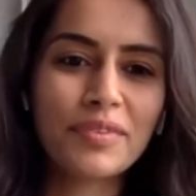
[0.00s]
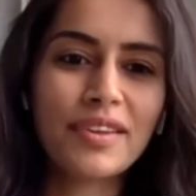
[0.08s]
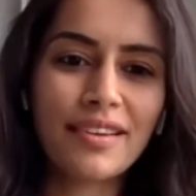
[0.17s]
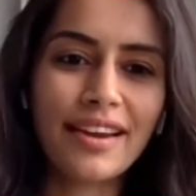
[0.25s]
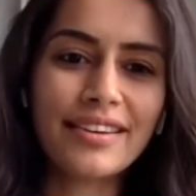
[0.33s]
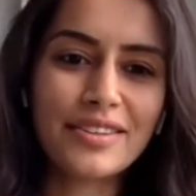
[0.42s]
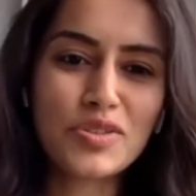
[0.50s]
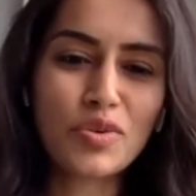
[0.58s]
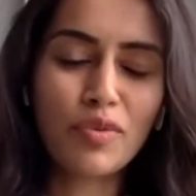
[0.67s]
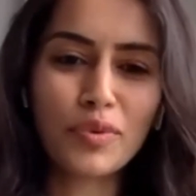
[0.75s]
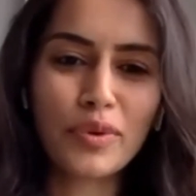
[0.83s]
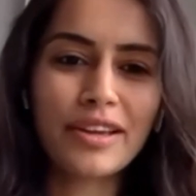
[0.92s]
right, instead of
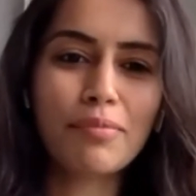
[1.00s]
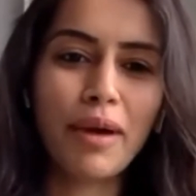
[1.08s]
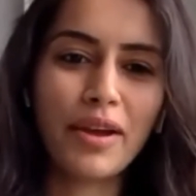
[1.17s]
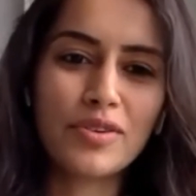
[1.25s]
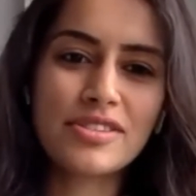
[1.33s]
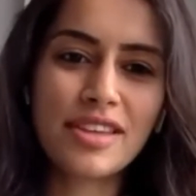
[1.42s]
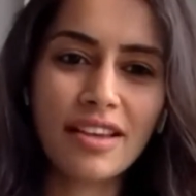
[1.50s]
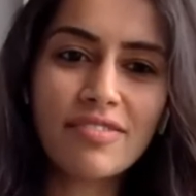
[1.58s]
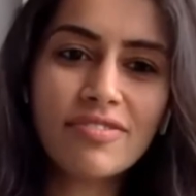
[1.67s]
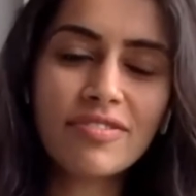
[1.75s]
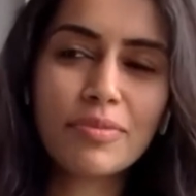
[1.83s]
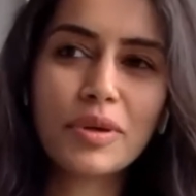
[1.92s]
doing it by yourself,
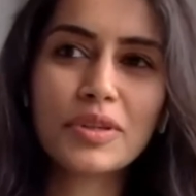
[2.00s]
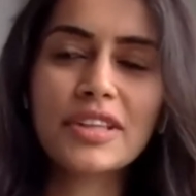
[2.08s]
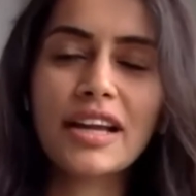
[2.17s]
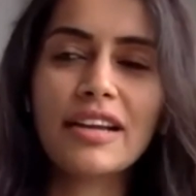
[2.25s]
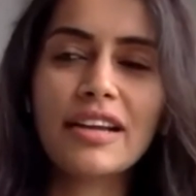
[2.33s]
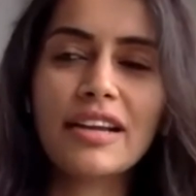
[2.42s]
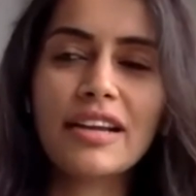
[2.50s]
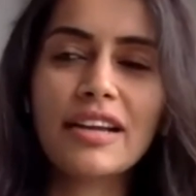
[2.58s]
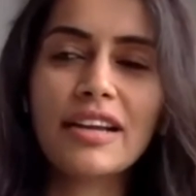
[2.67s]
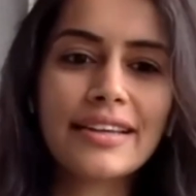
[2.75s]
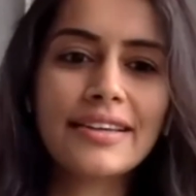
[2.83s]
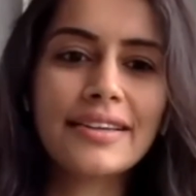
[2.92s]
because
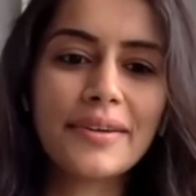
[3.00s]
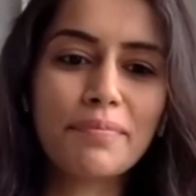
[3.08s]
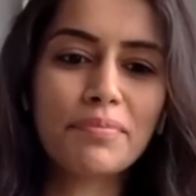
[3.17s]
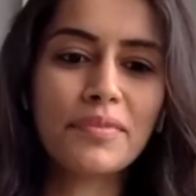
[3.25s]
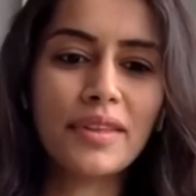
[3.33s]
that really